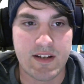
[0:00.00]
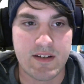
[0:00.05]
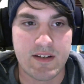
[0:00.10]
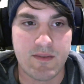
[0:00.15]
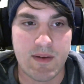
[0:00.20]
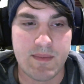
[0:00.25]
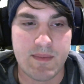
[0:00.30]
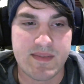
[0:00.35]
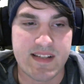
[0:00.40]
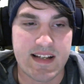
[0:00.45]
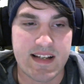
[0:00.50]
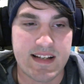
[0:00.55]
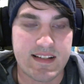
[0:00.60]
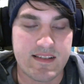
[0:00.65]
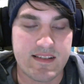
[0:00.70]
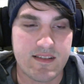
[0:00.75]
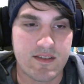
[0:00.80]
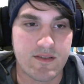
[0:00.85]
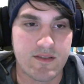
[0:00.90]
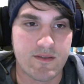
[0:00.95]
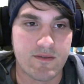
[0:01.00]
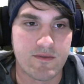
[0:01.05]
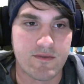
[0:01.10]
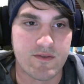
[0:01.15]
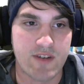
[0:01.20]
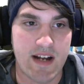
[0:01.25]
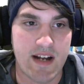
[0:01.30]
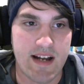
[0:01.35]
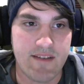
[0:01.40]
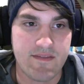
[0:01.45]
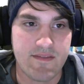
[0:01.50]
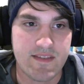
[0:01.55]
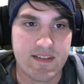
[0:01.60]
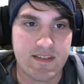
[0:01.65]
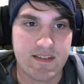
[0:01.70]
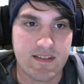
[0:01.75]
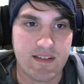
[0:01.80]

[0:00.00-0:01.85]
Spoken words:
websites to draft,